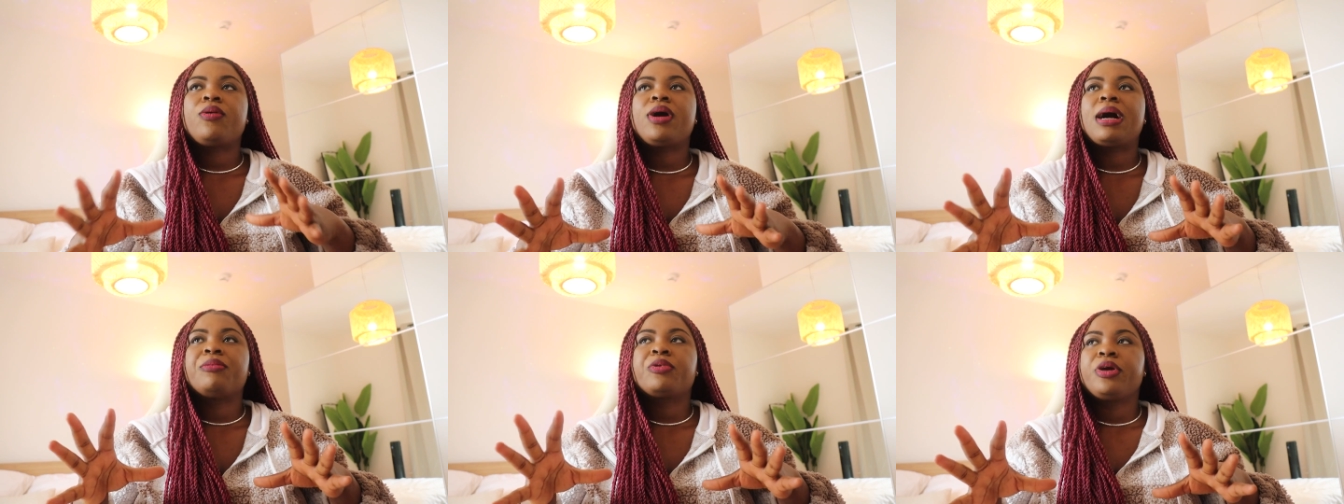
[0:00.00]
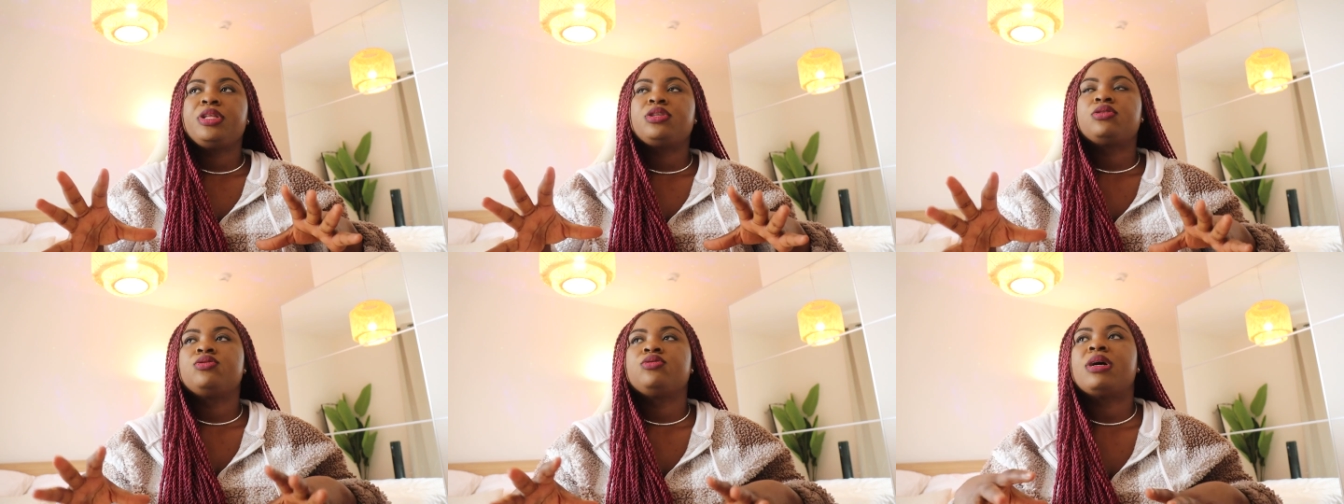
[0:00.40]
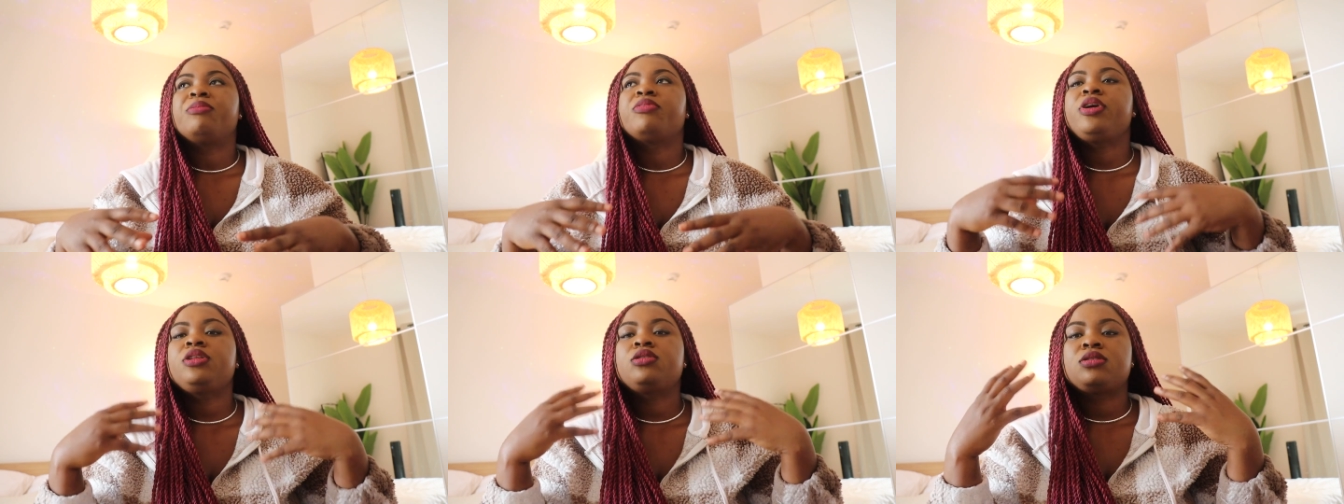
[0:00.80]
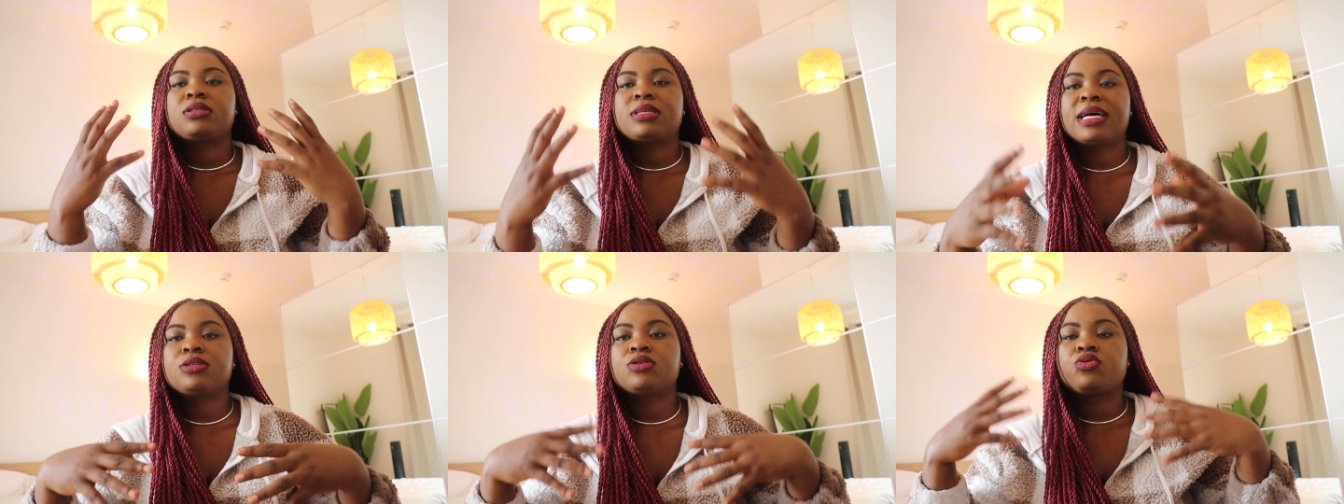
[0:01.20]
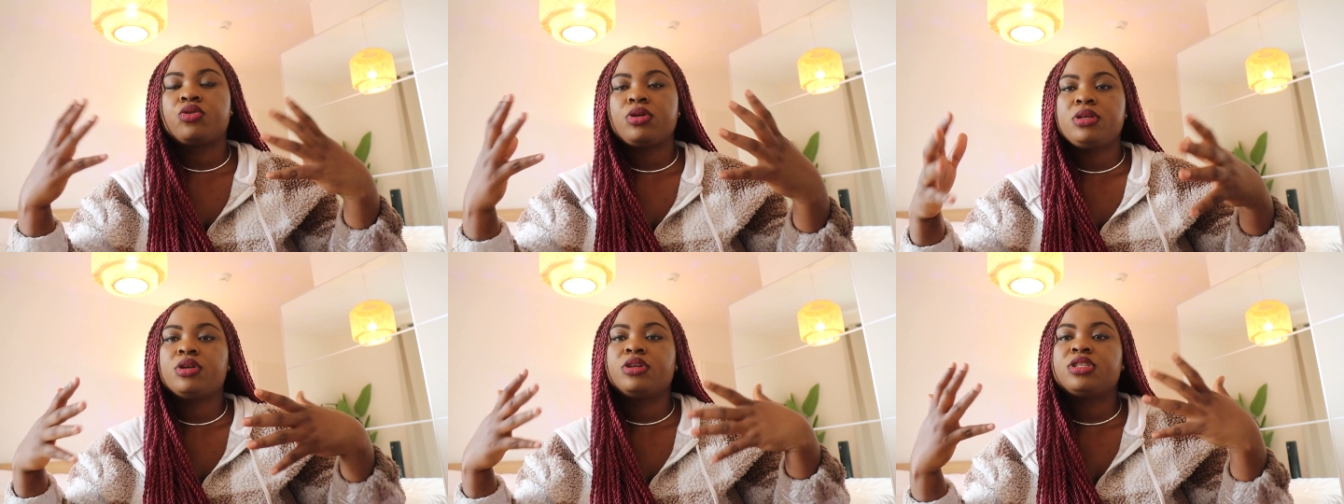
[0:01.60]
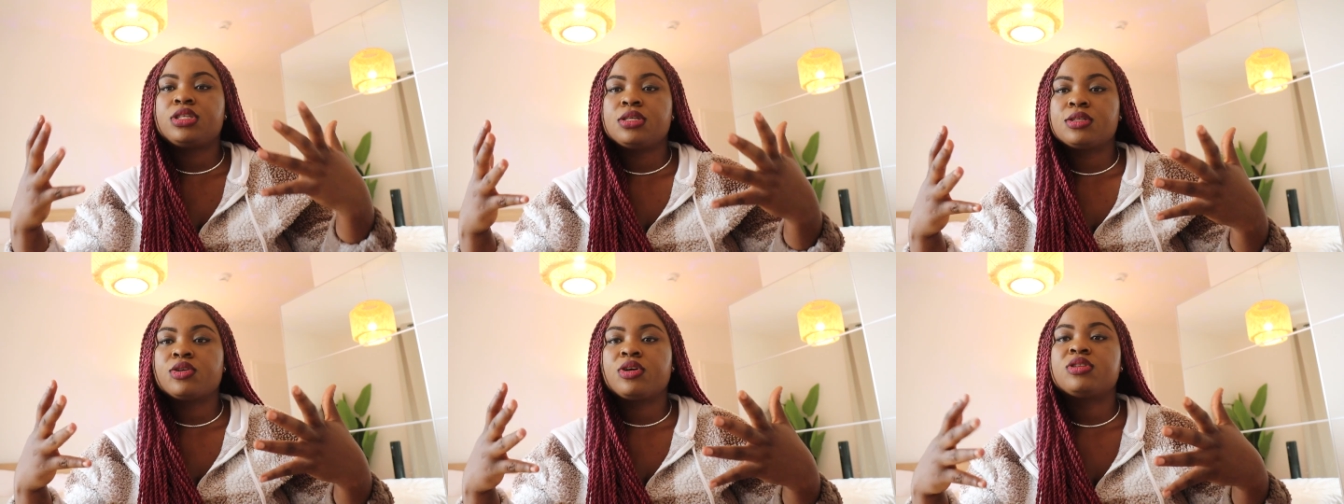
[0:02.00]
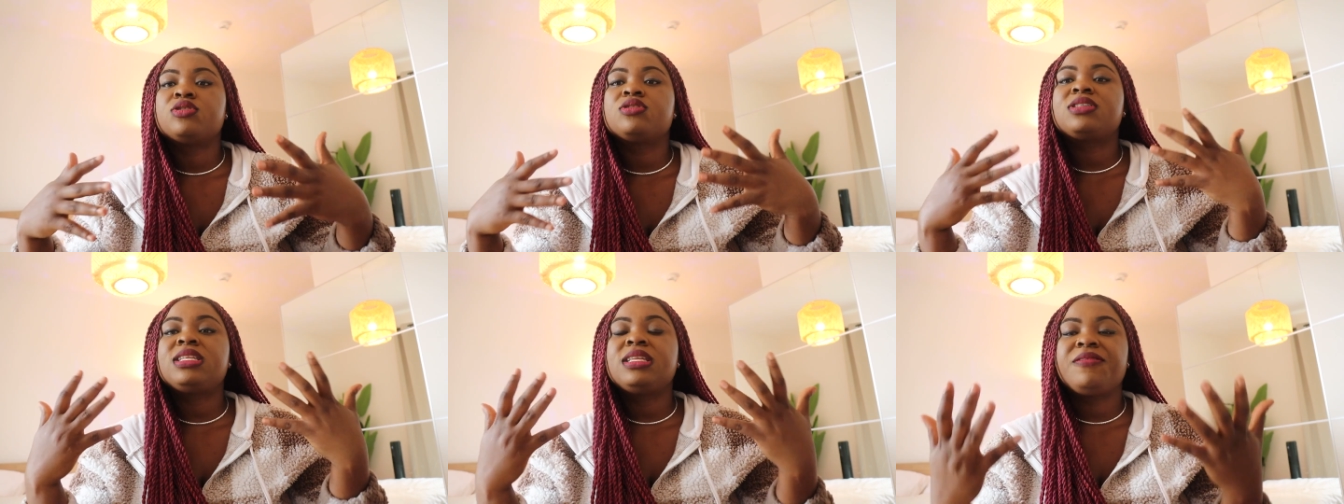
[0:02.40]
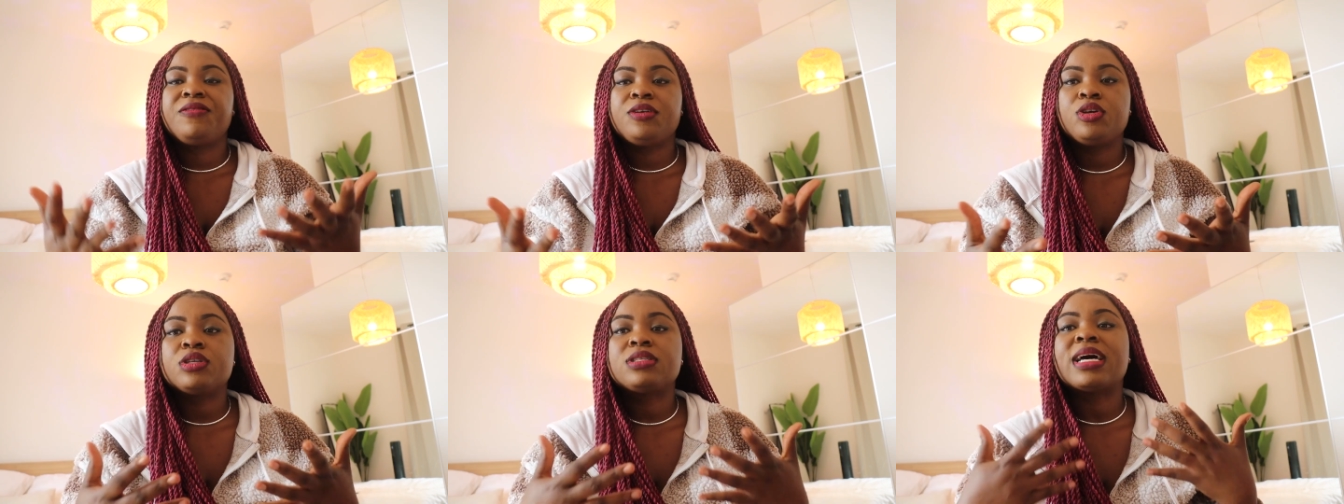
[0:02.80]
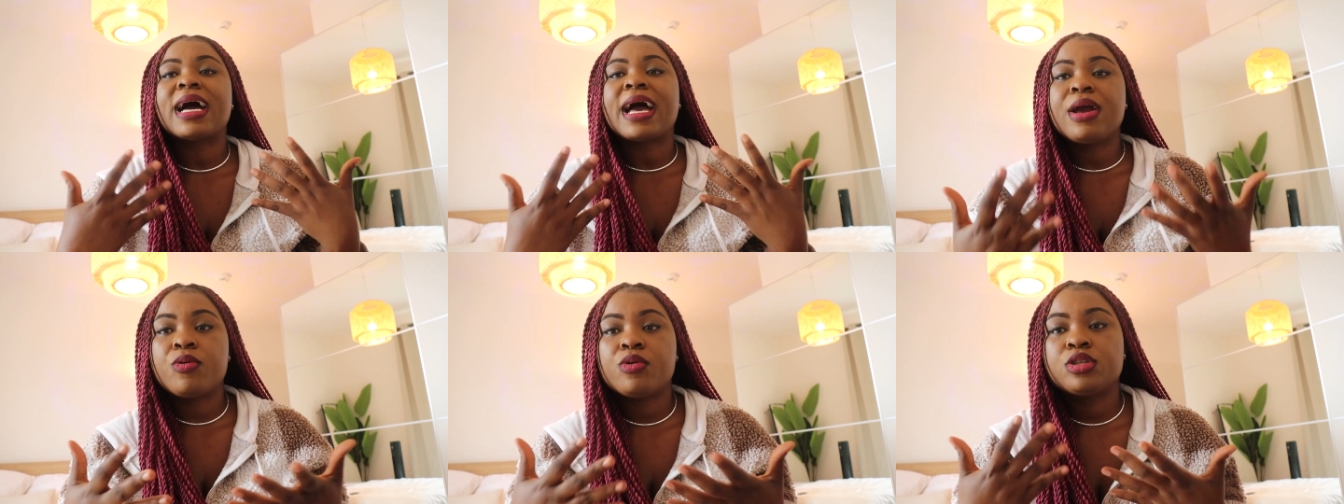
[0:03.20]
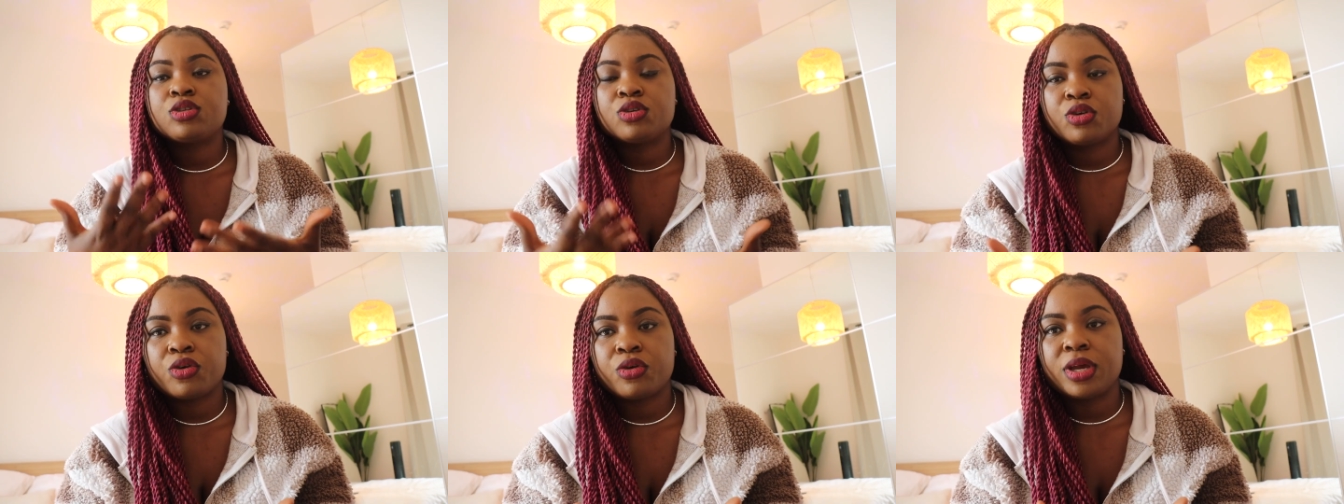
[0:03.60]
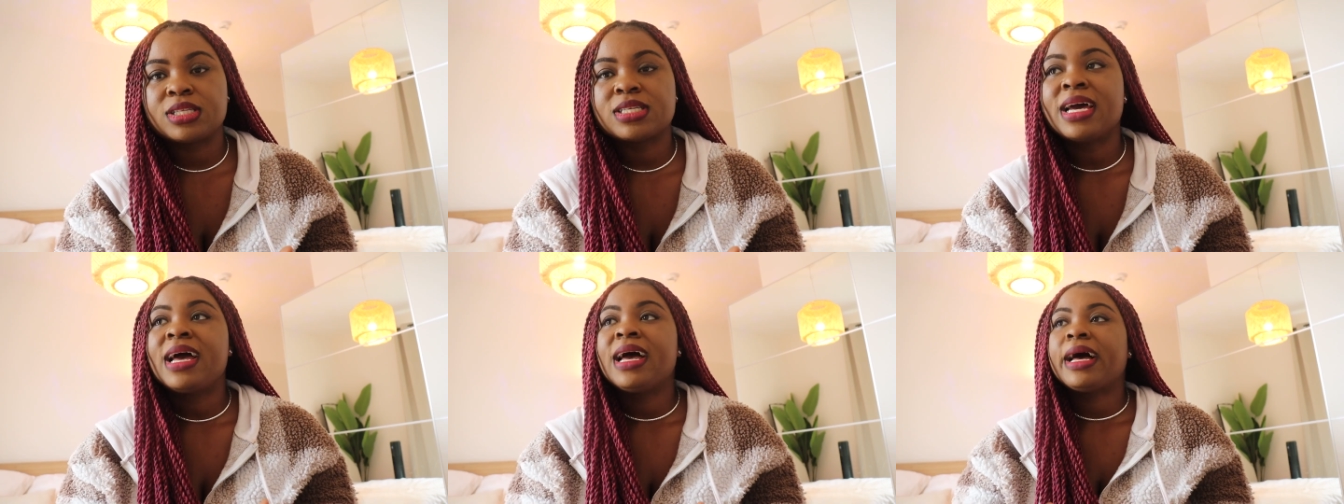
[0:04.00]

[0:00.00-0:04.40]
what I'm going to do, I'm going to start scrolling on TikTok to see the videos that I want to create,